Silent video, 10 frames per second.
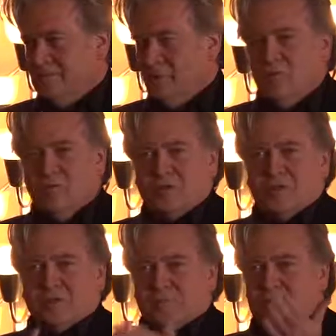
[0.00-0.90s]
Uber
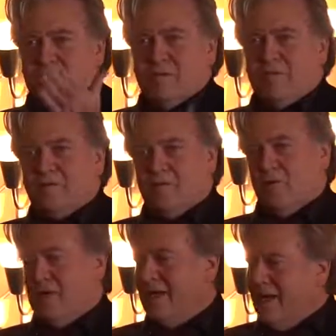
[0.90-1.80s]
just went public for
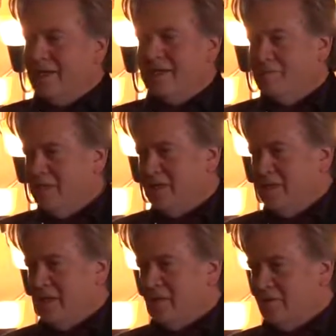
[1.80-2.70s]
$90 billion
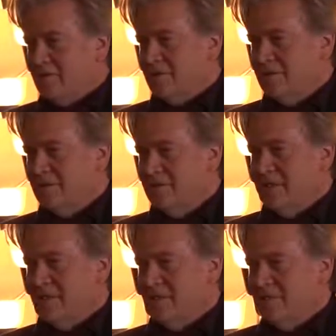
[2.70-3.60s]

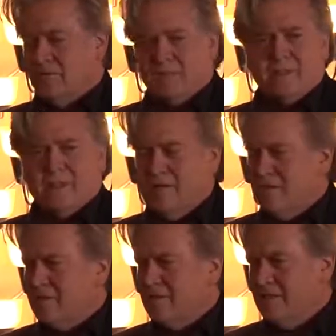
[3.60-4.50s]
today? Was today or
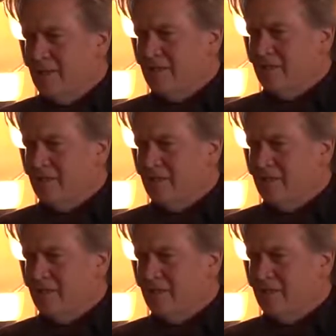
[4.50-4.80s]
yesterday $90